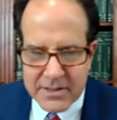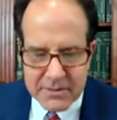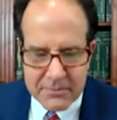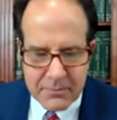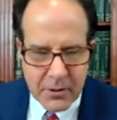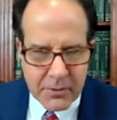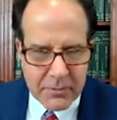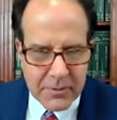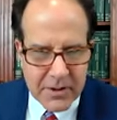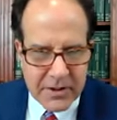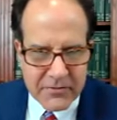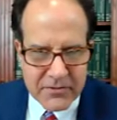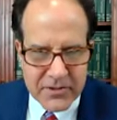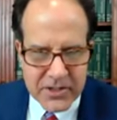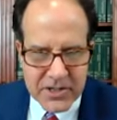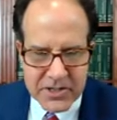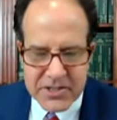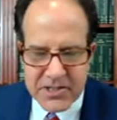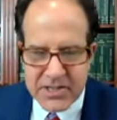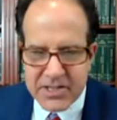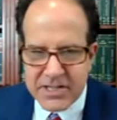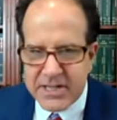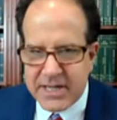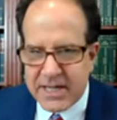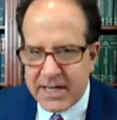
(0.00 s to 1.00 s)
Department of
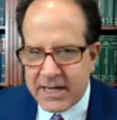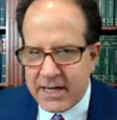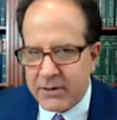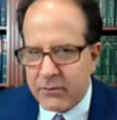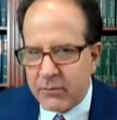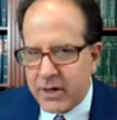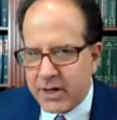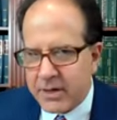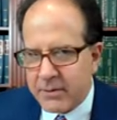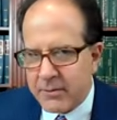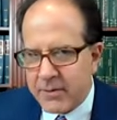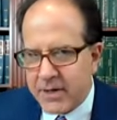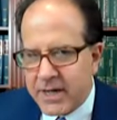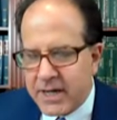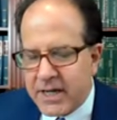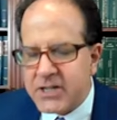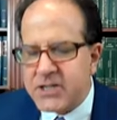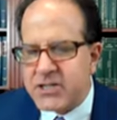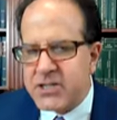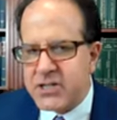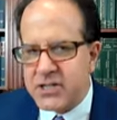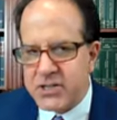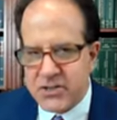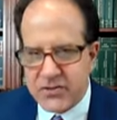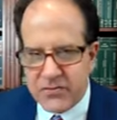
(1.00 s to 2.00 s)
Justice getting
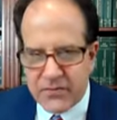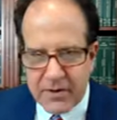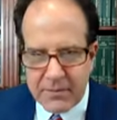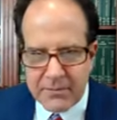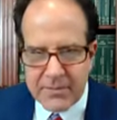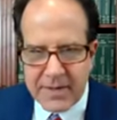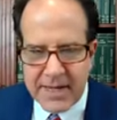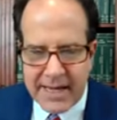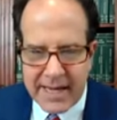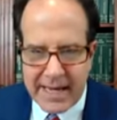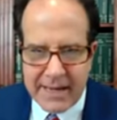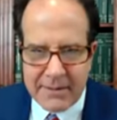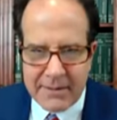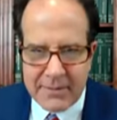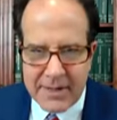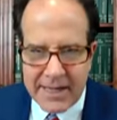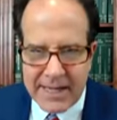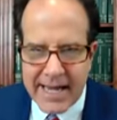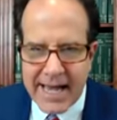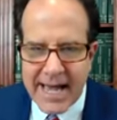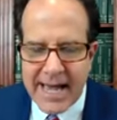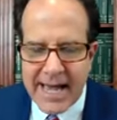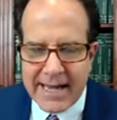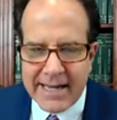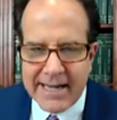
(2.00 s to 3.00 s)
recommendations from the
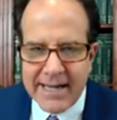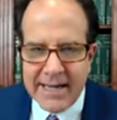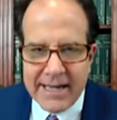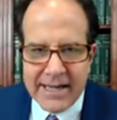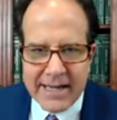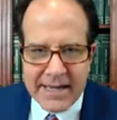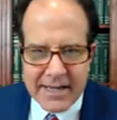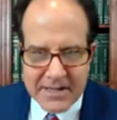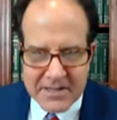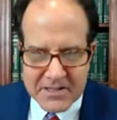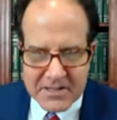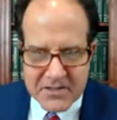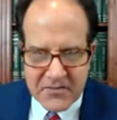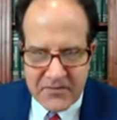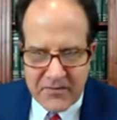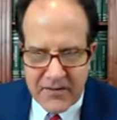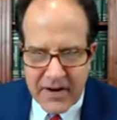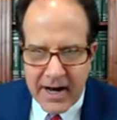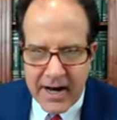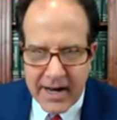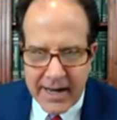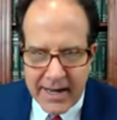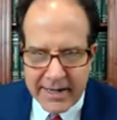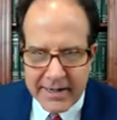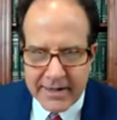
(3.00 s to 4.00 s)
ABA is
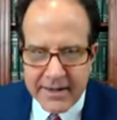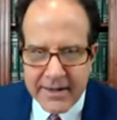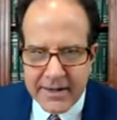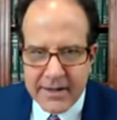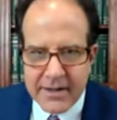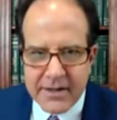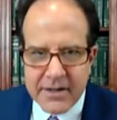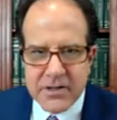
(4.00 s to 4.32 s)
fine.